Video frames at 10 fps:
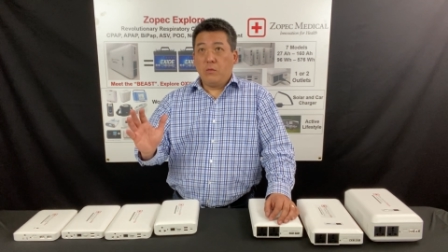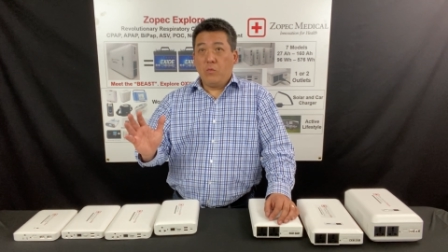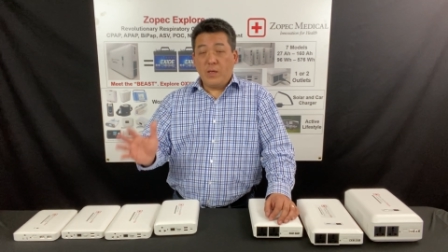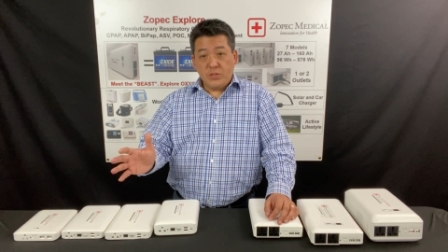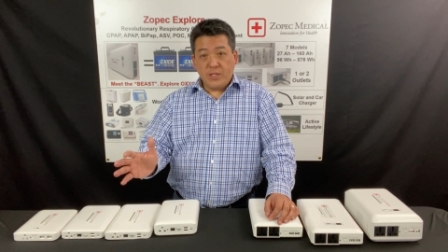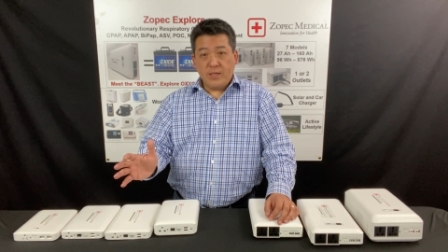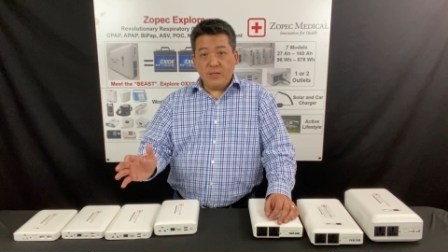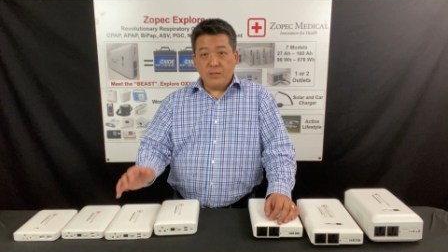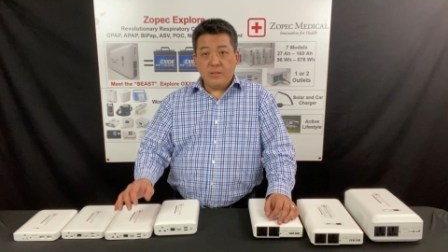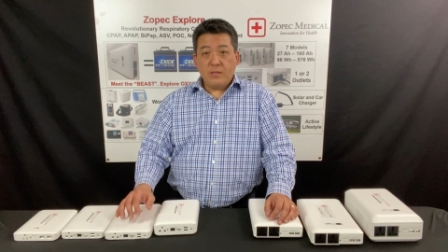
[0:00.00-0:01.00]

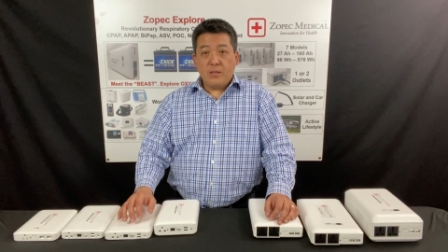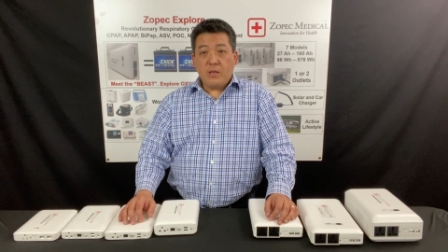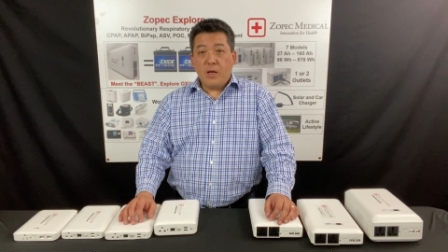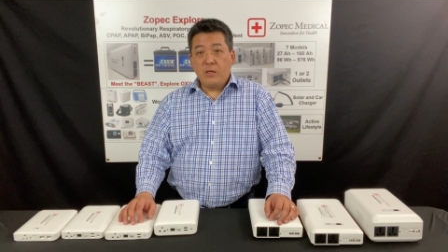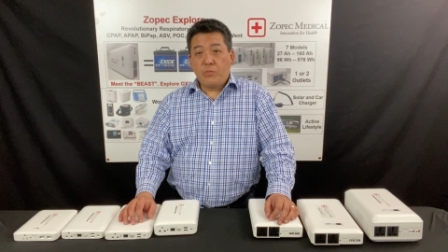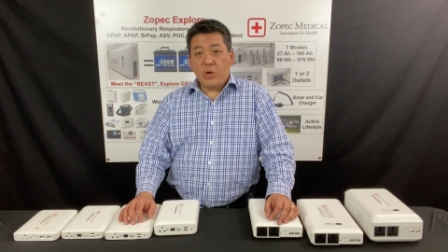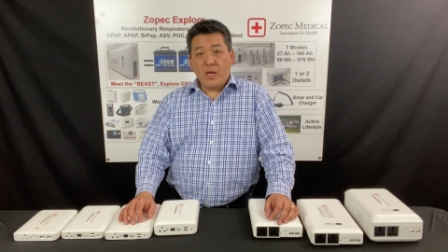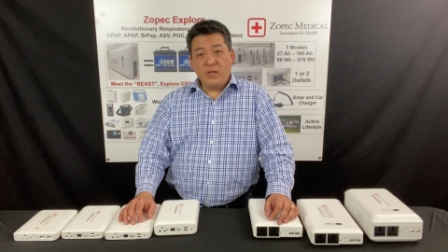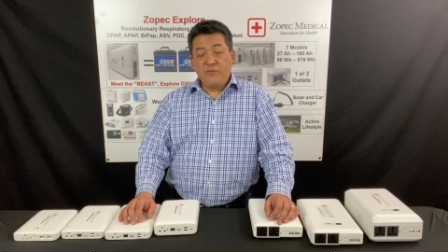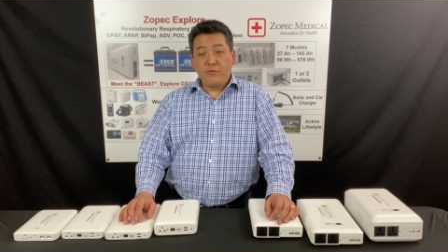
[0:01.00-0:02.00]
website under
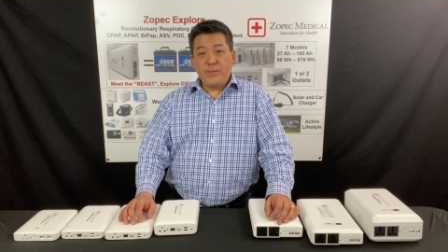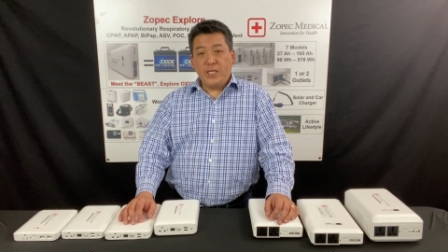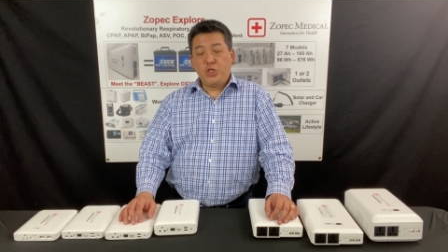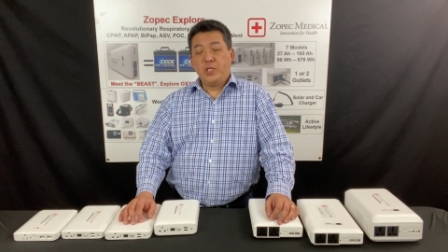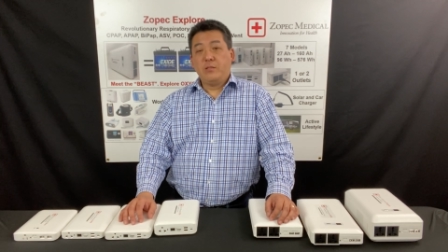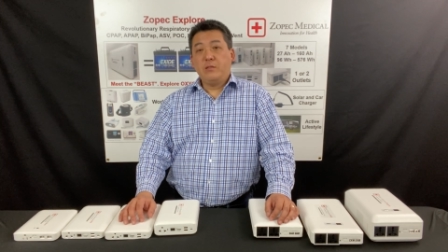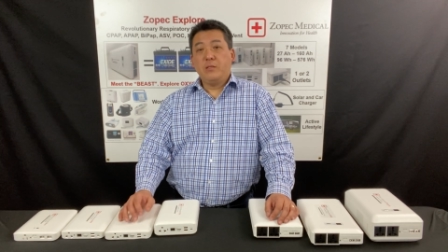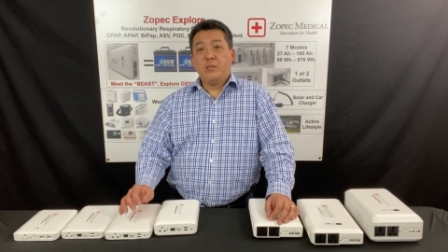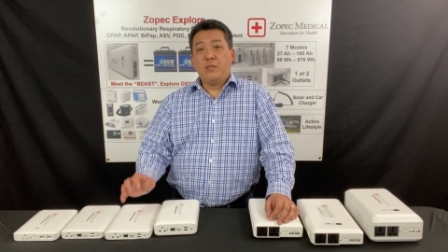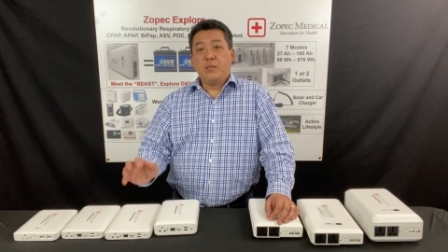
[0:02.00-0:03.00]
product
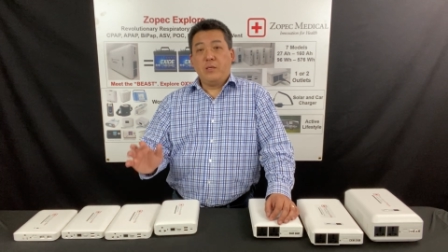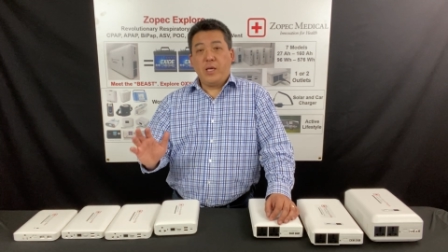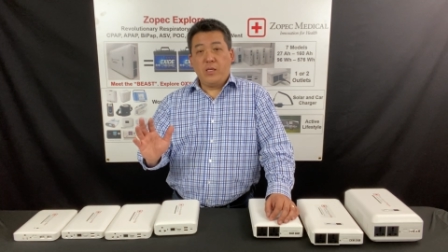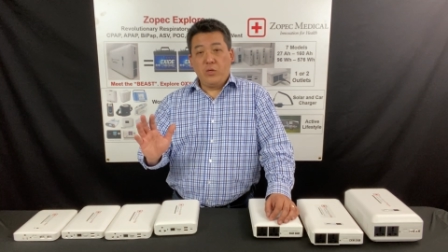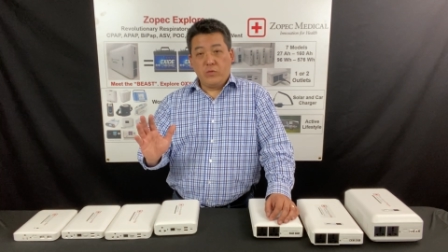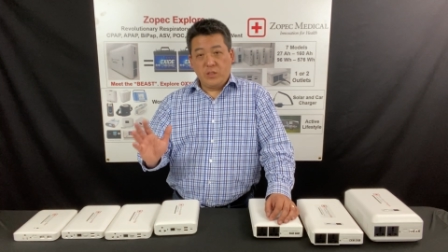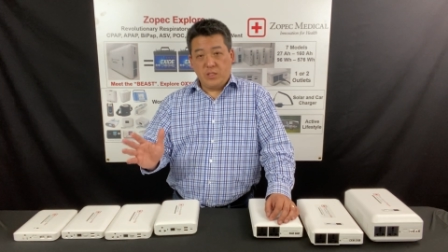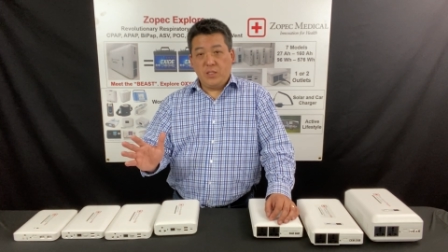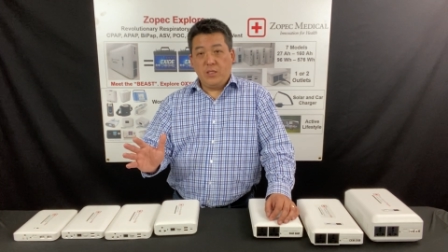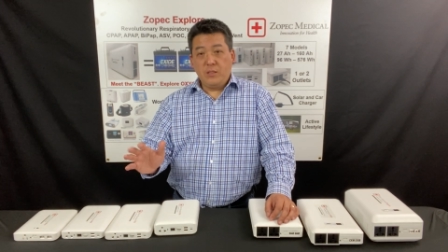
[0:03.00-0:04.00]
information and you will
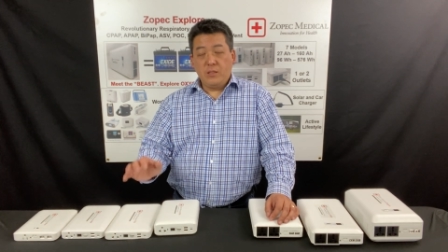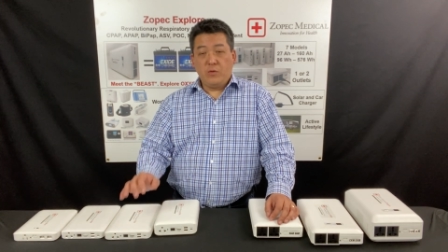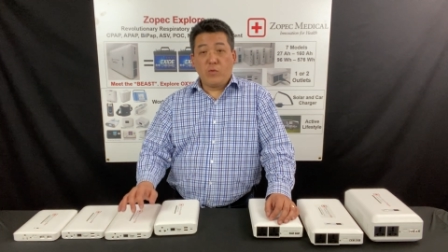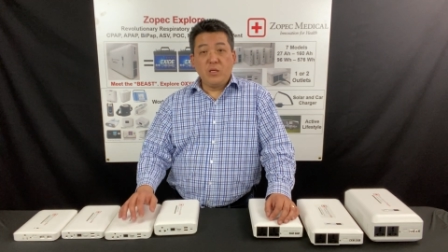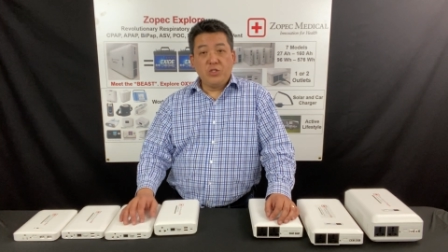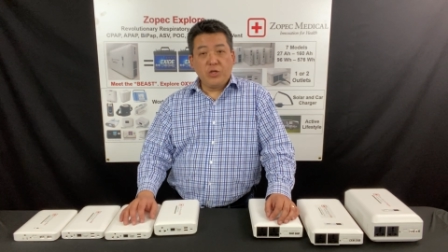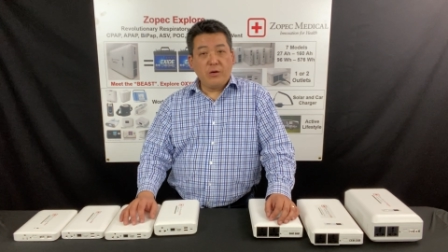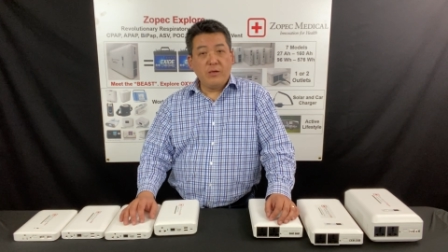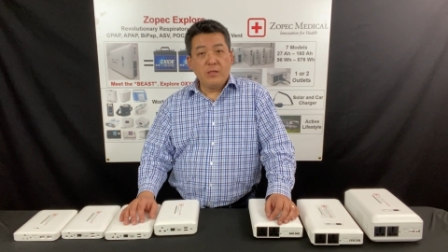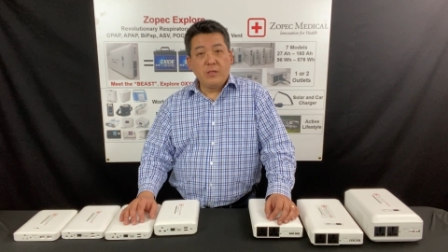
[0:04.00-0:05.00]
see run
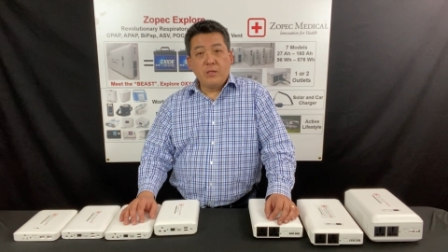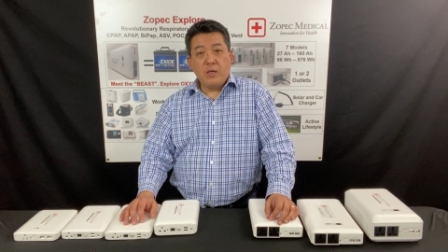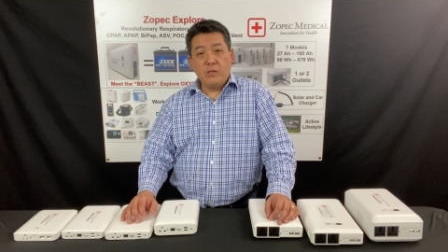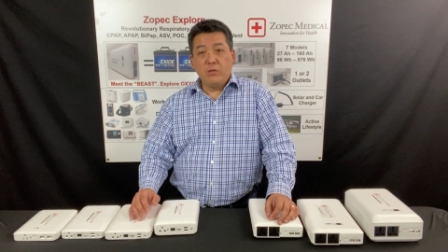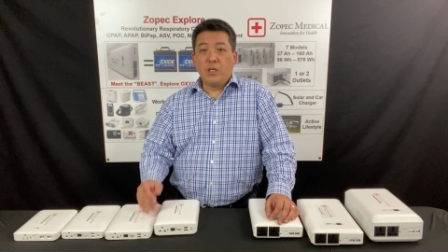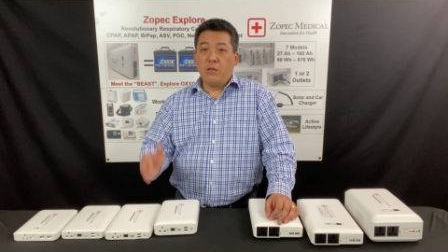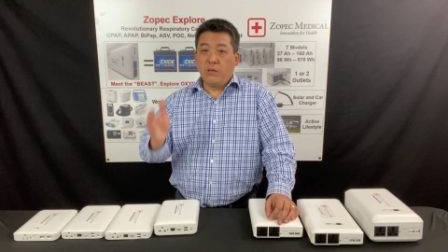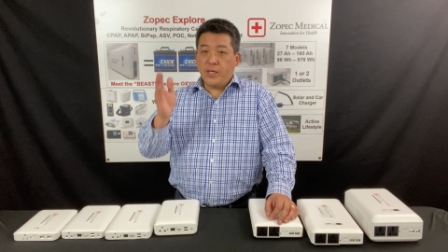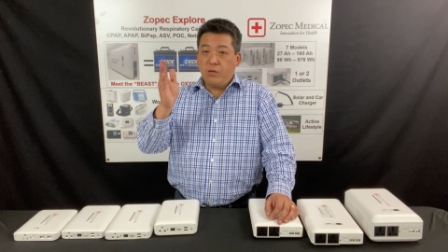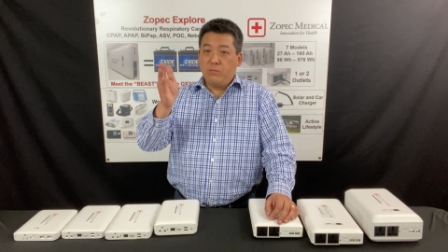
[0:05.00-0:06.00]
chart and you can
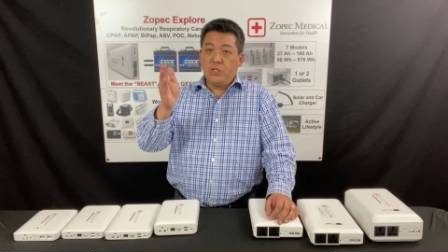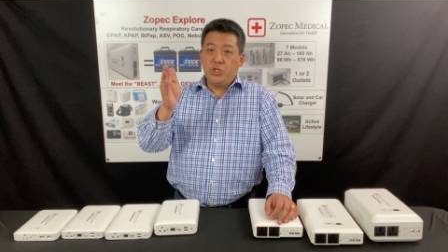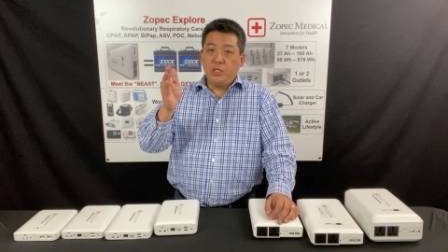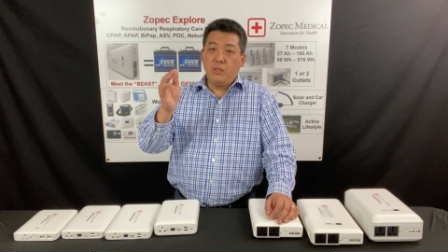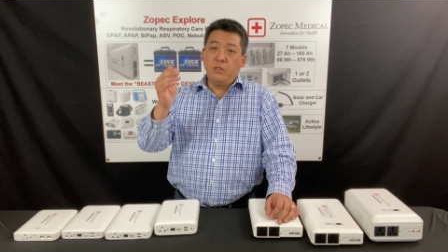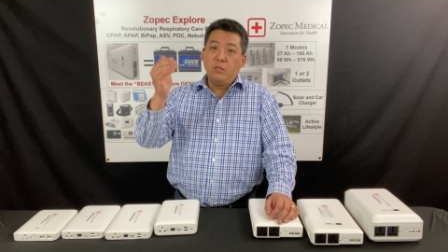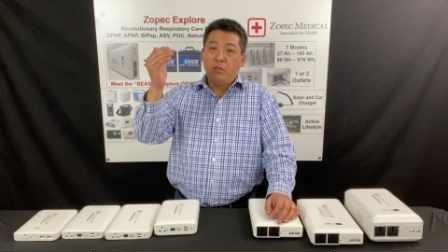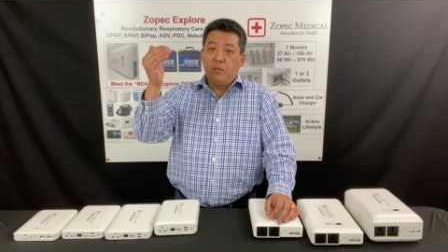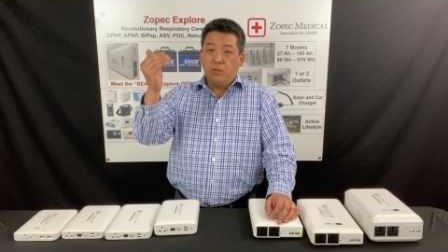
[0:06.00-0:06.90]
look at your machine,